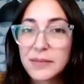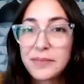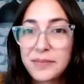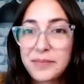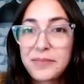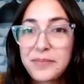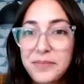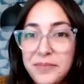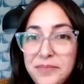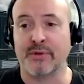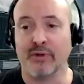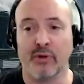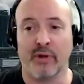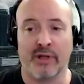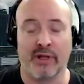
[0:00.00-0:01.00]
Yeah,
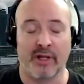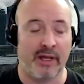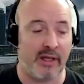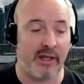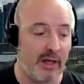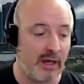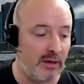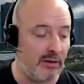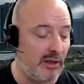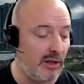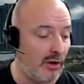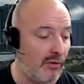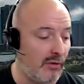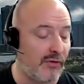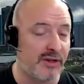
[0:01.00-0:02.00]
absolutely. Like, you
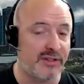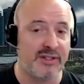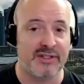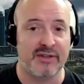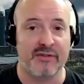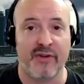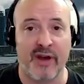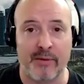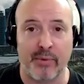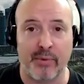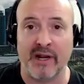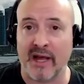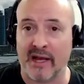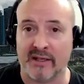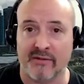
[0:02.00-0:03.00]
know, first let's define
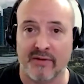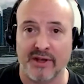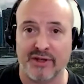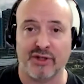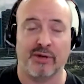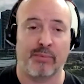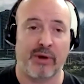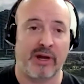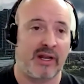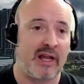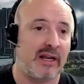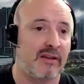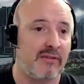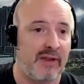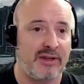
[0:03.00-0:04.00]
brand activation. Brand
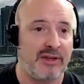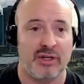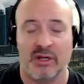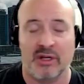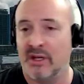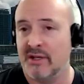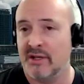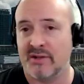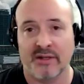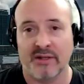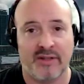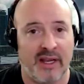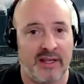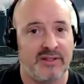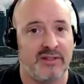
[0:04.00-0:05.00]
activation is a
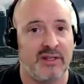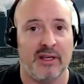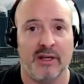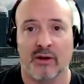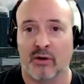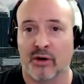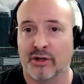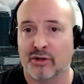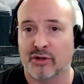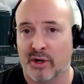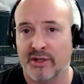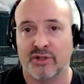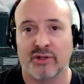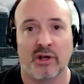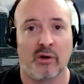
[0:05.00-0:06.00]
tasting or a
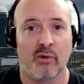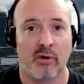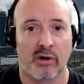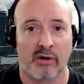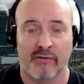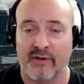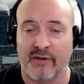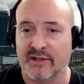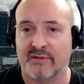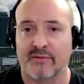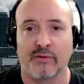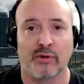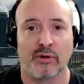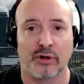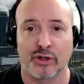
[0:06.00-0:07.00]
trade show or a
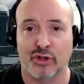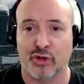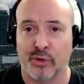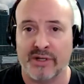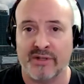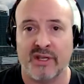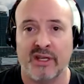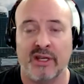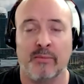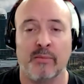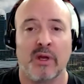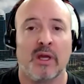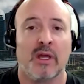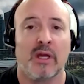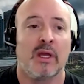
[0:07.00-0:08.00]
festival or a street team.
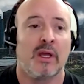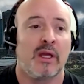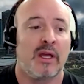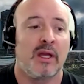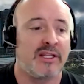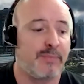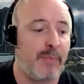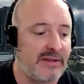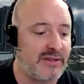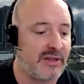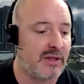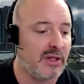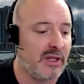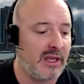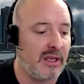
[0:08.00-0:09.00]
It's
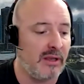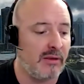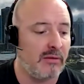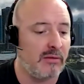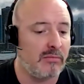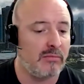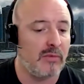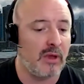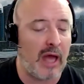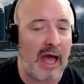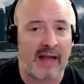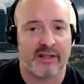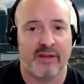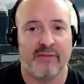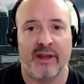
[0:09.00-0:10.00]
basically
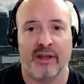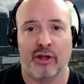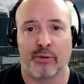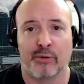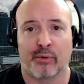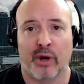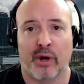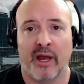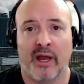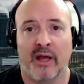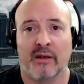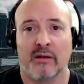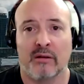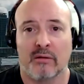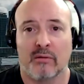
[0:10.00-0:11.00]
activating your
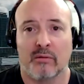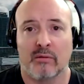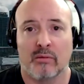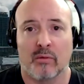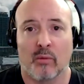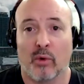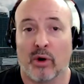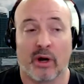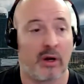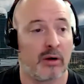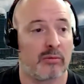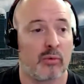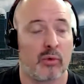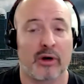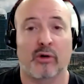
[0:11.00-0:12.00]
brand where,
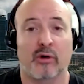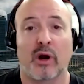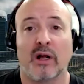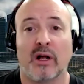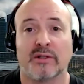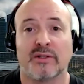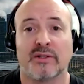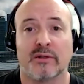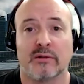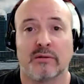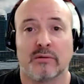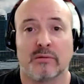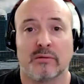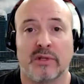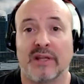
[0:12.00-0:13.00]
where crowds
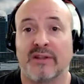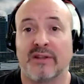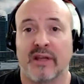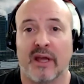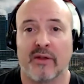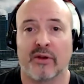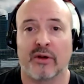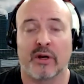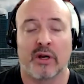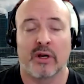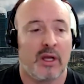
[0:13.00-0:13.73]
get together.